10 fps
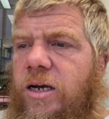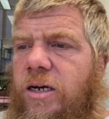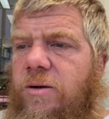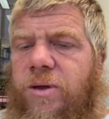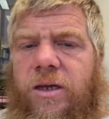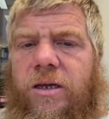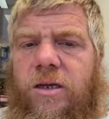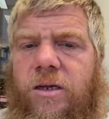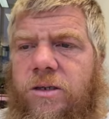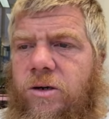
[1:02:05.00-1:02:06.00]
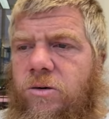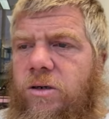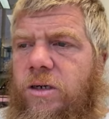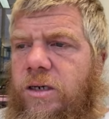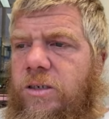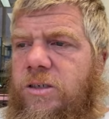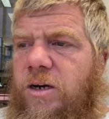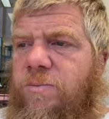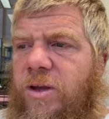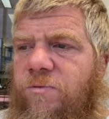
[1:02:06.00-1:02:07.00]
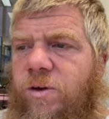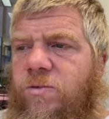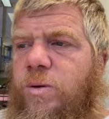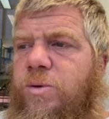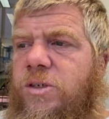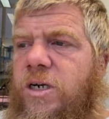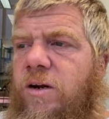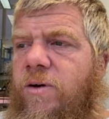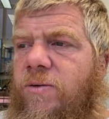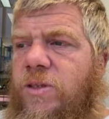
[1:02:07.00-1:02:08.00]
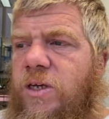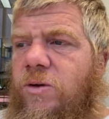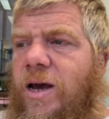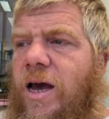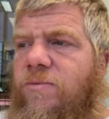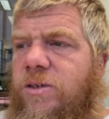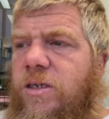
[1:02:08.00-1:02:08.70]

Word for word: going to be, you know, instead of being fifty percent of everything you have,